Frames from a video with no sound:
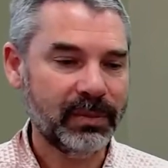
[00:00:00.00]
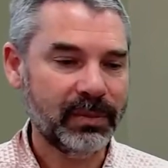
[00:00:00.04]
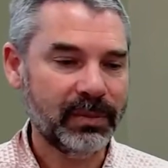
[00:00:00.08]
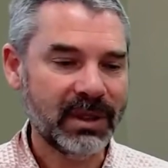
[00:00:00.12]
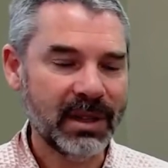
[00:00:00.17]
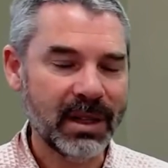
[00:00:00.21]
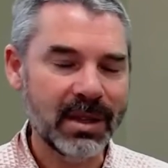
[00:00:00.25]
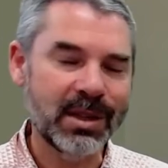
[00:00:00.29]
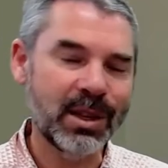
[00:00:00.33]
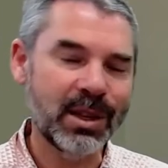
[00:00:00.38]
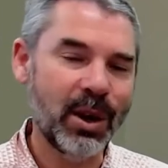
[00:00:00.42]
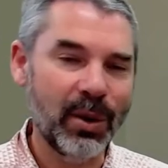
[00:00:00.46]

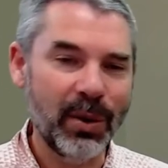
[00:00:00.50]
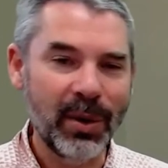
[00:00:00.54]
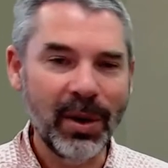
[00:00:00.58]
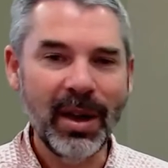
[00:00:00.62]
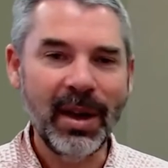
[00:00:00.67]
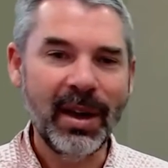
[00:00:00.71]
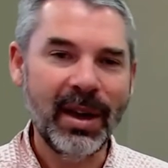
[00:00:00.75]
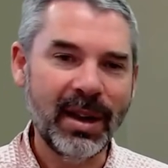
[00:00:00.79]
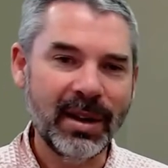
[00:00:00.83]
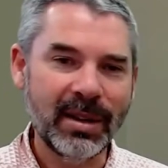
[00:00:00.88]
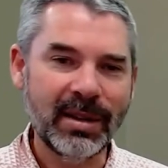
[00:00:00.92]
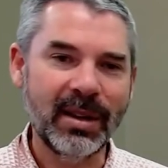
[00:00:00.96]
So
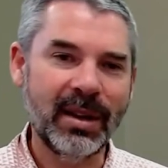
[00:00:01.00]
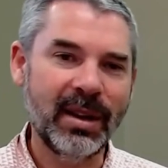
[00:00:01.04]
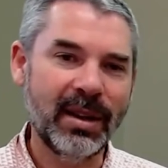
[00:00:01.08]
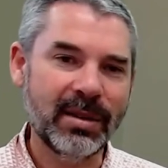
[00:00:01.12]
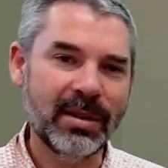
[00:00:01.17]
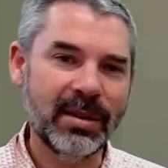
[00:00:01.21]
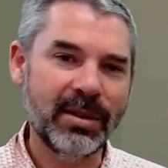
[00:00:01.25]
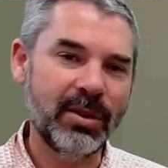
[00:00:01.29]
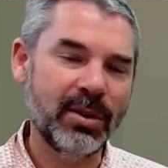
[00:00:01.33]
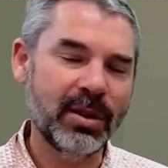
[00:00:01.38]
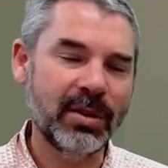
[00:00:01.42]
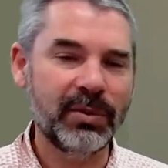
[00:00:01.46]
it's
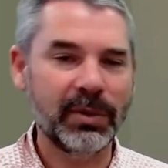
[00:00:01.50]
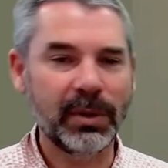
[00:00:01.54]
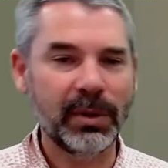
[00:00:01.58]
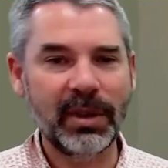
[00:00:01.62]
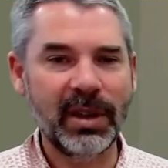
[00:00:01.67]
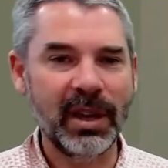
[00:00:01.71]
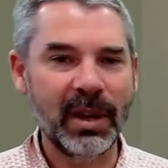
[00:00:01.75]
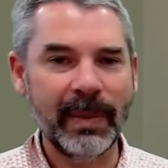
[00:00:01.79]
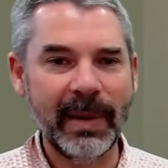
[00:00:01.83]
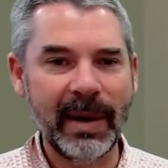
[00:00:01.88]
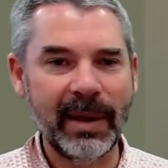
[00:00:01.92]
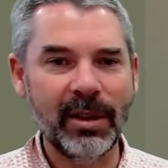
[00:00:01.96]
useful to
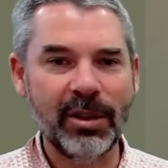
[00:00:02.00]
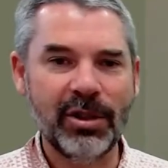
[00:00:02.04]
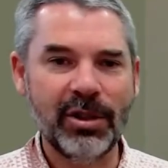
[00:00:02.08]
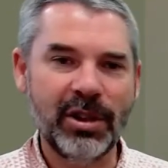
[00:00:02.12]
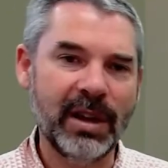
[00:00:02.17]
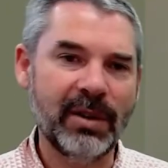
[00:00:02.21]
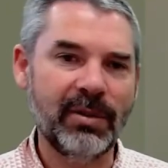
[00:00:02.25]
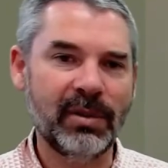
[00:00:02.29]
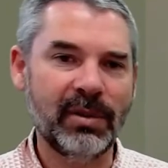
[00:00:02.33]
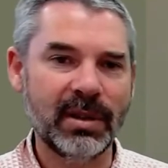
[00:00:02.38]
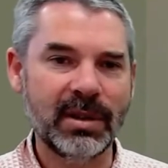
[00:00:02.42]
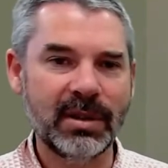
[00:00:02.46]
think about the
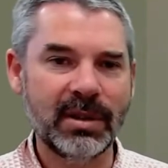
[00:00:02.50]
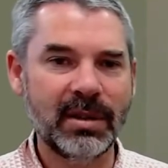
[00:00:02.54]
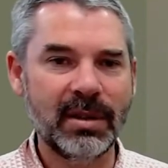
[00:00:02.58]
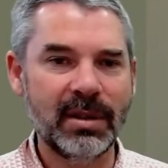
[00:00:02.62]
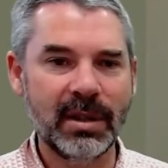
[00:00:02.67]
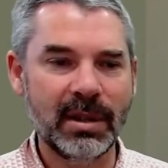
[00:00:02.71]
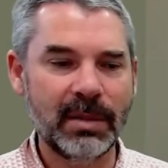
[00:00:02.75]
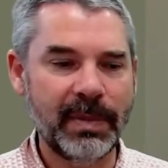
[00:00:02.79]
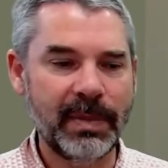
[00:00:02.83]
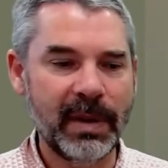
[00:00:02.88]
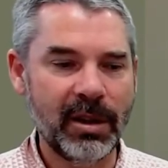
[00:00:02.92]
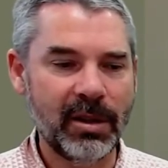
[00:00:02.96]
generalists and the
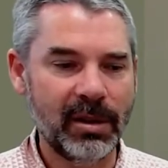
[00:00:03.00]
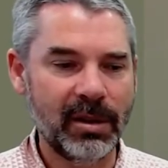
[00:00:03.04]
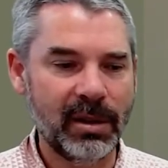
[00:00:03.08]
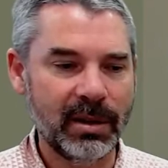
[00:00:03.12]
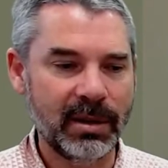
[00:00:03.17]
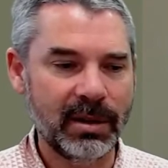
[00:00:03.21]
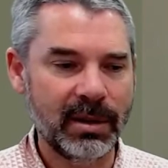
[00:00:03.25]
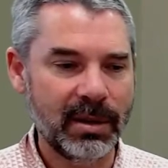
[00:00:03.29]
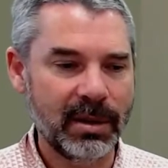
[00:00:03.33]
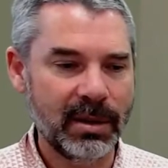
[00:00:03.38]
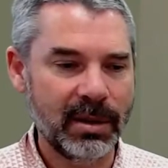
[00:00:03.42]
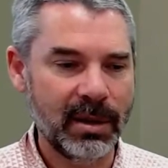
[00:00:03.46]

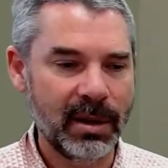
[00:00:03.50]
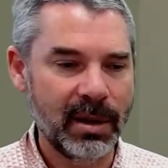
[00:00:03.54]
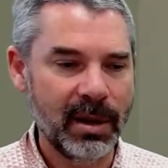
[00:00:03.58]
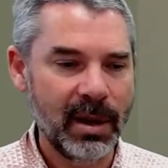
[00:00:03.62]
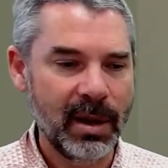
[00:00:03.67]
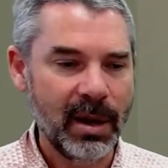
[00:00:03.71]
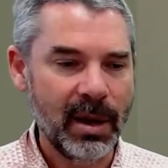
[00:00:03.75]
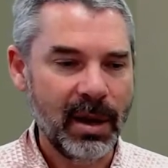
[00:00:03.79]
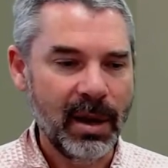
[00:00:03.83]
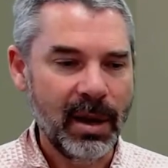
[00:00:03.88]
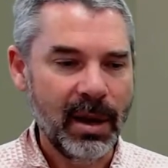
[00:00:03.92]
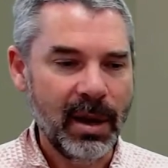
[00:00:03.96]
specialists.
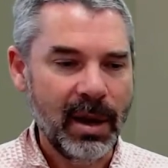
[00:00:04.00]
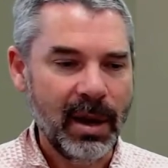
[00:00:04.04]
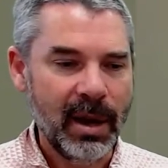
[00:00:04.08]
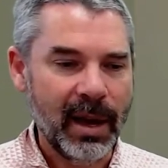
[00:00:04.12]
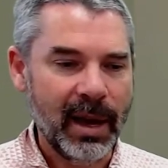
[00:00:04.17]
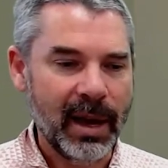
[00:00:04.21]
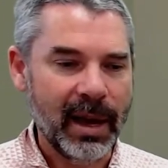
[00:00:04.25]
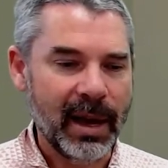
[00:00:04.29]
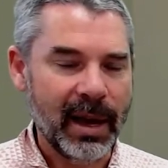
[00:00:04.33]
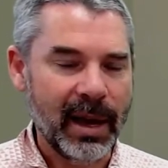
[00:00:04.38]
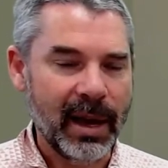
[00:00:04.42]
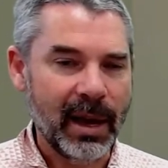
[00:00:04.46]

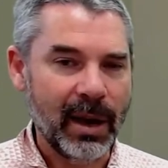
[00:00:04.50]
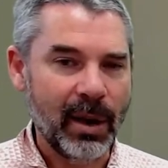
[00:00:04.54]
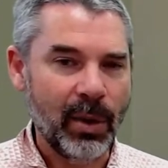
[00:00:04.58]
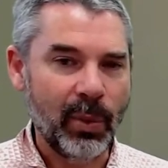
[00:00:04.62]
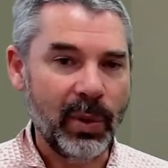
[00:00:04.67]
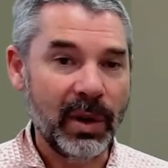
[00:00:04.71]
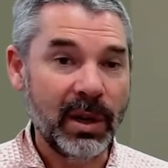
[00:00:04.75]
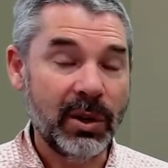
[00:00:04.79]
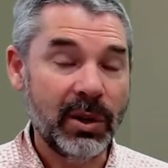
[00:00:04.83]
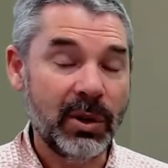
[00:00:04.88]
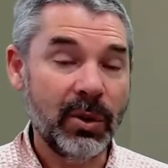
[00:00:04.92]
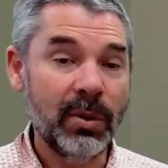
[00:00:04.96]

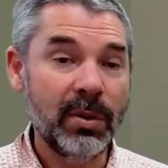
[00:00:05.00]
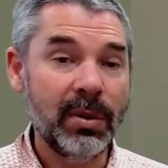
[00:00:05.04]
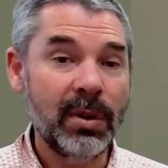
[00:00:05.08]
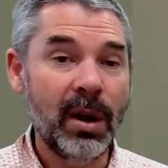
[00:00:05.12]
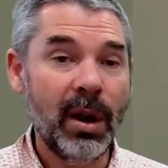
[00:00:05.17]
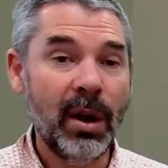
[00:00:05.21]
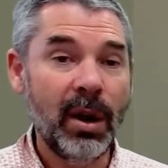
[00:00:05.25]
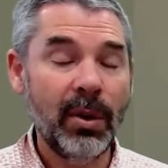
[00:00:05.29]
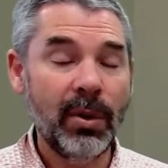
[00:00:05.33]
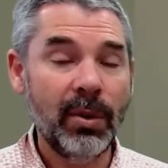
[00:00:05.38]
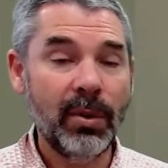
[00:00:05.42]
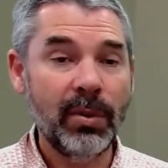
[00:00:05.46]
We do
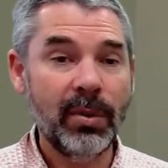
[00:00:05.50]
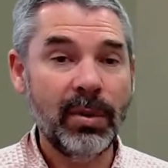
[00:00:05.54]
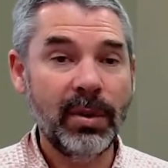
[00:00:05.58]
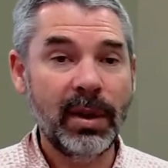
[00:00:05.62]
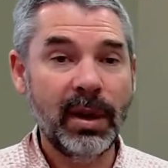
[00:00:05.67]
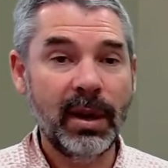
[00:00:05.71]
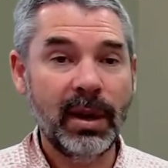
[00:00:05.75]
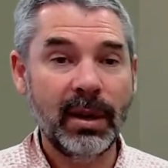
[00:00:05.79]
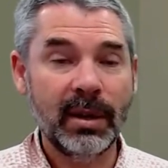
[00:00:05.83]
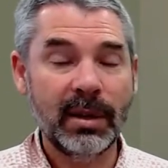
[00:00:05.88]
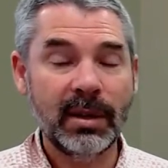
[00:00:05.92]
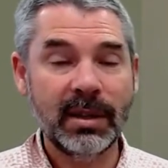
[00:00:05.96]
know
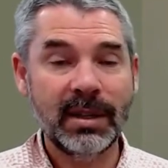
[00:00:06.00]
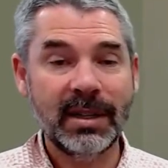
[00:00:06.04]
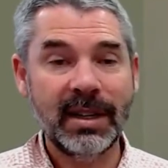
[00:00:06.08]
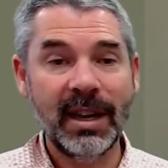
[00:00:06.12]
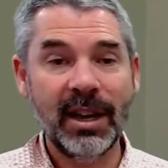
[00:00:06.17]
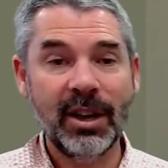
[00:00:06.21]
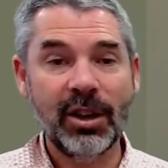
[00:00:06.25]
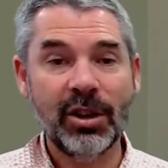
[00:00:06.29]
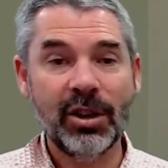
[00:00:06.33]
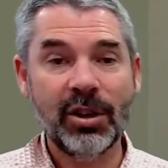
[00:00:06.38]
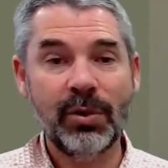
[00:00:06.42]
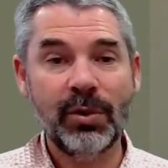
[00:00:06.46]
that
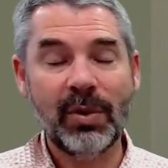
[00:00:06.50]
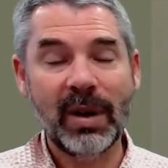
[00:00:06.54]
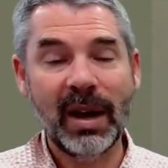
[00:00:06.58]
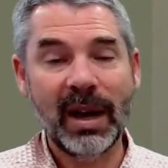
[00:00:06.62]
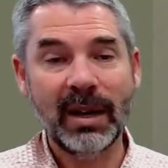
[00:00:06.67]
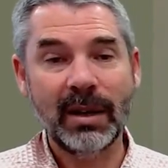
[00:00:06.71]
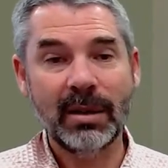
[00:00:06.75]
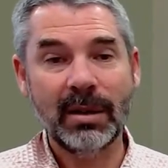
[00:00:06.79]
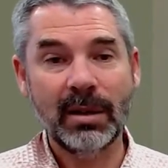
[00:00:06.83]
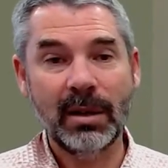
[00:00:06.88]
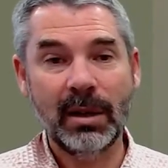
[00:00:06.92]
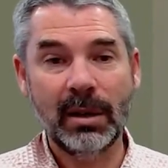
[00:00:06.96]
extinction
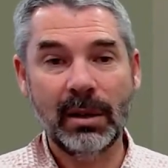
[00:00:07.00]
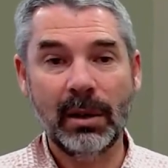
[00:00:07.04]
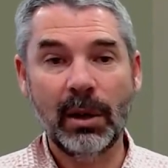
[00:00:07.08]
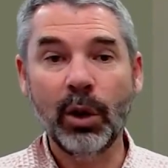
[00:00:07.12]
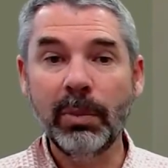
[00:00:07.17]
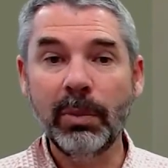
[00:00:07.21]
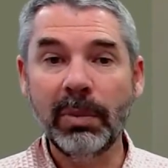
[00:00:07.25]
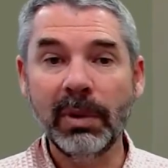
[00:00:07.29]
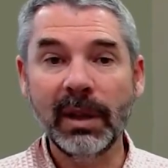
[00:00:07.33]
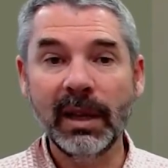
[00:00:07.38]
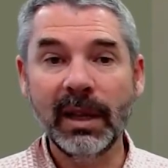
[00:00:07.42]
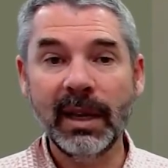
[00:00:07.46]
rates
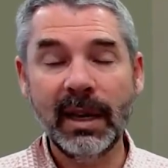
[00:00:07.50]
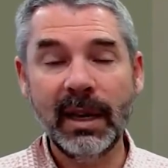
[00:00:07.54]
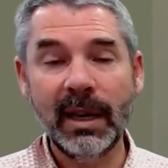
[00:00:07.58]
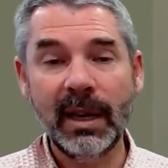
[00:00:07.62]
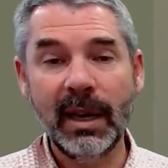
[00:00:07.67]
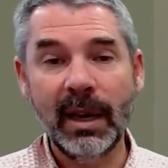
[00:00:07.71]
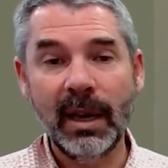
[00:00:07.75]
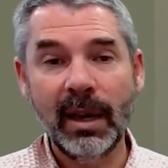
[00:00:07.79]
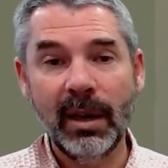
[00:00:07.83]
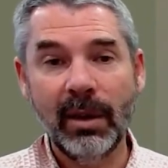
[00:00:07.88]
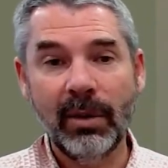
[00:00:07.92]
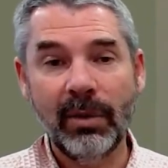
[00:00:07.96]
globally
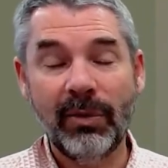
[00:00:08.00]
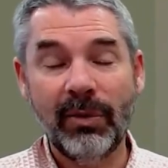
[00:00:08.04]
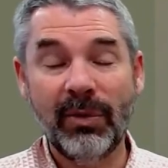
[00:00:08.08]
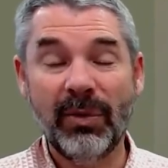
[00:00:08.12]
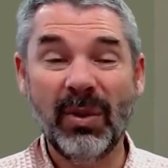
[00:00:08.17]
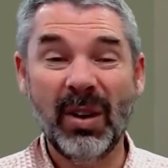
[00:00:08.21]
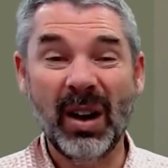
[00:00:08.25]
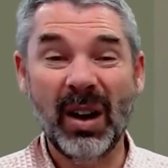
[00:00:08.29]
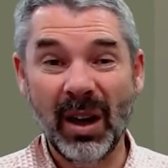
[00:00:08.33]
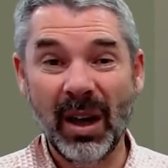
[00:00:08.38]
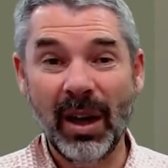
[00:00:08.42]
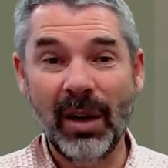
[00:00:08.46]

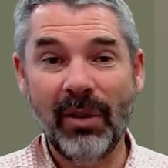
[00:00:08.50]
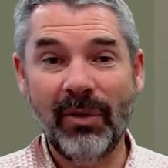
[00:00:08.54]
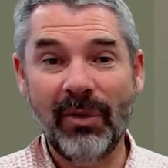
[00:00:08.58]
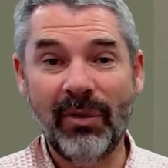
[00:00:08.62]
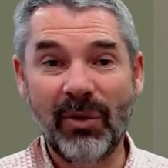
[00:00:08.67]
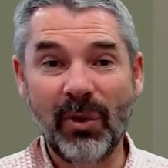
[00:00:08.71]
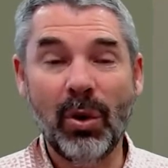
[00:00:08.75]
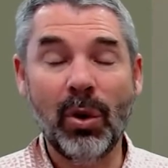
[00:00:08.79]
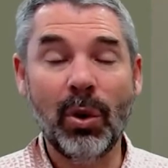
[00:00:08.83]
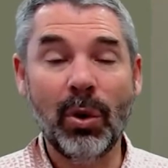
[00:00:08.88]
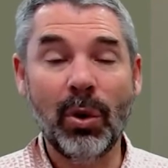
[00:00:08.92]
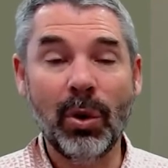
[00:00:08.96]

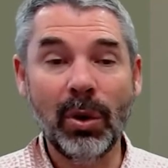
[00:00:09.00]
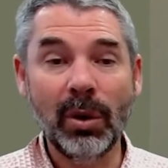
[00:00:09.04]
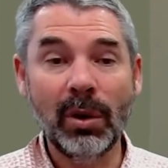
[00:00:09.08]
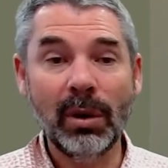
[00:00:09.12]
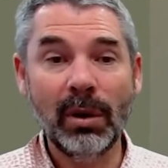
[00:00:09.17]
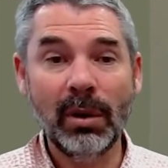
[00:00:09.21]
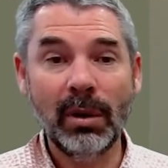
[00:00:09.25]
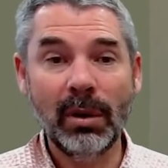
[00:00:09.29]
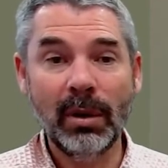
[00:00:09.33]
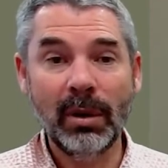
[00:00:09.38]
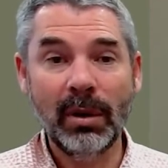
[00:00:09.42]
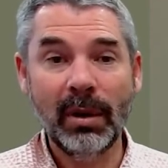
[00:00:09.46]
for
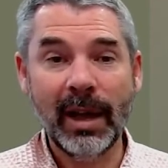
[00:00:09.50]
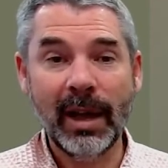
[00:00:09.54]
all